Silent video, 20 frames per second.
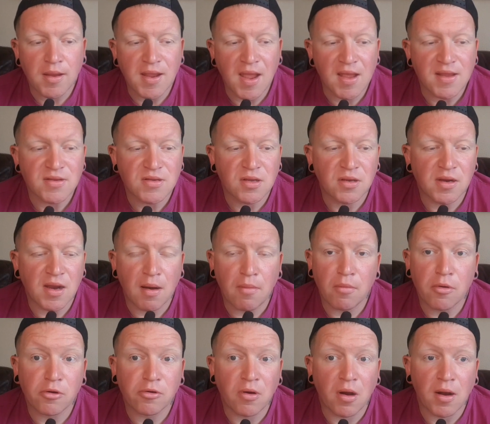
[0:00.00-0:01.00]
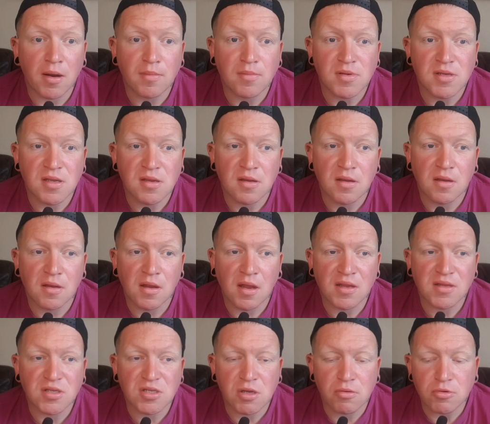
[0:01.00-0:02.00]
Yeah, so Cameron Grimes
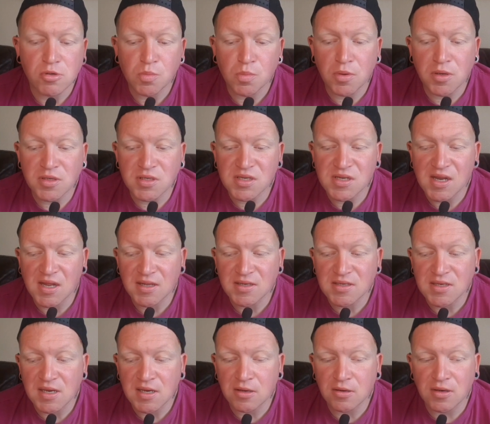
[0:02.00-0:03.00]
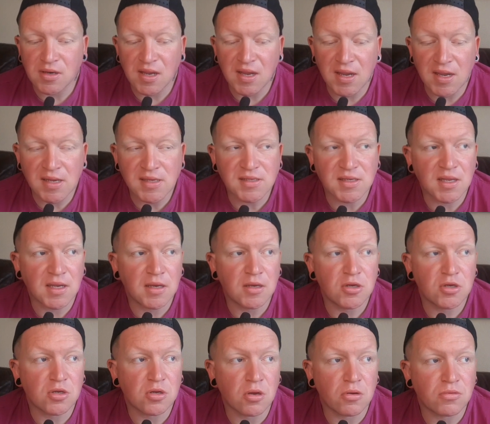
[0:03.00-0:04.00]
has so much personality and could easily
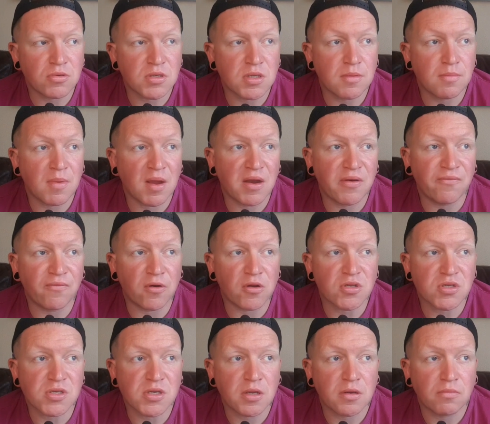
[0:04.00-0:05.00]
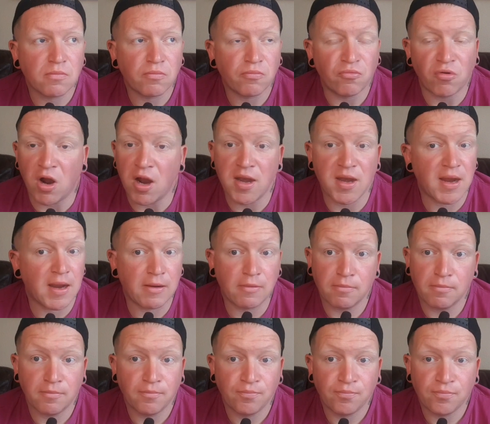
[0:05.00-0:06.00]
just go to the main roster right
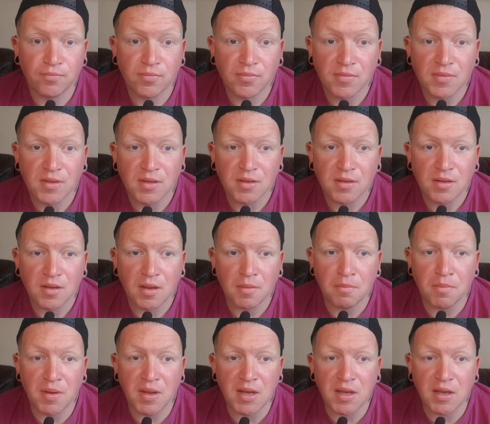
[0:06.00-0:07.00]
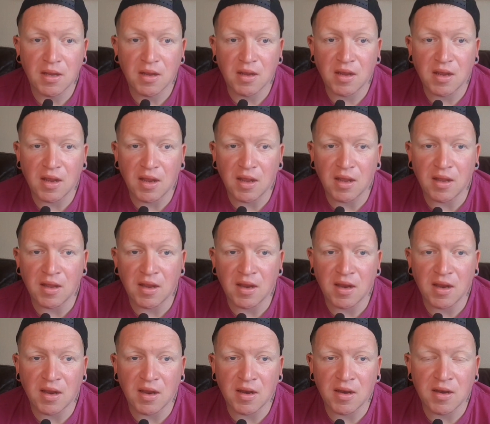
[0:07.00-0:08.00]
now and be
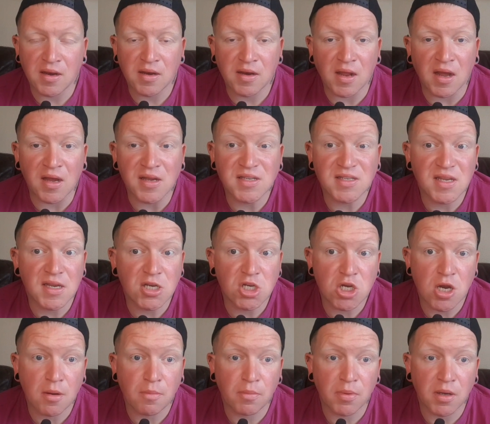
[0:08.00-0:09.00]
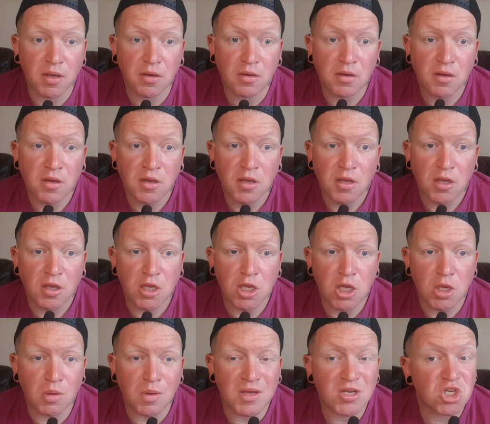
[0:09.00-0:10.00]
an IC champion,
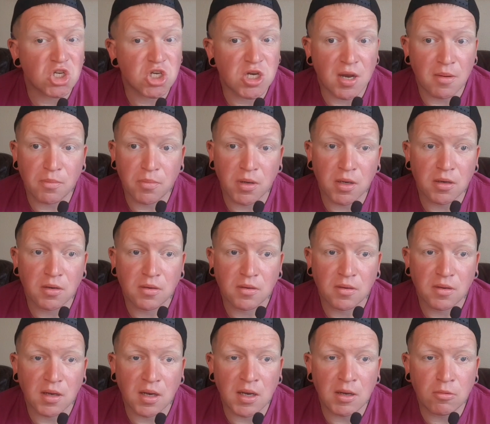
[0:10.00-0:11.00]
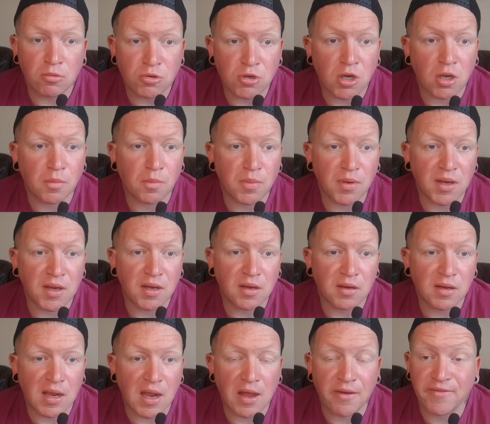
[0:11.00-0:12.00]
US champion, and he would not
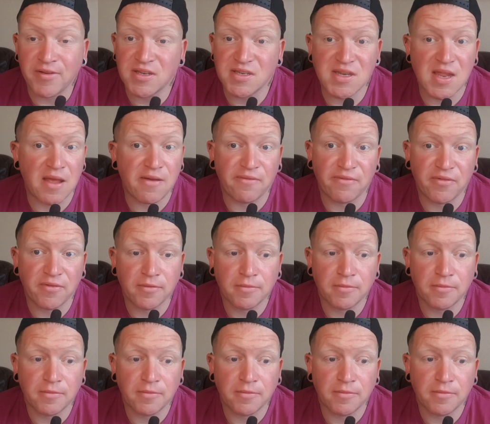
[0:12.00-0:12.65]
be out of his depth.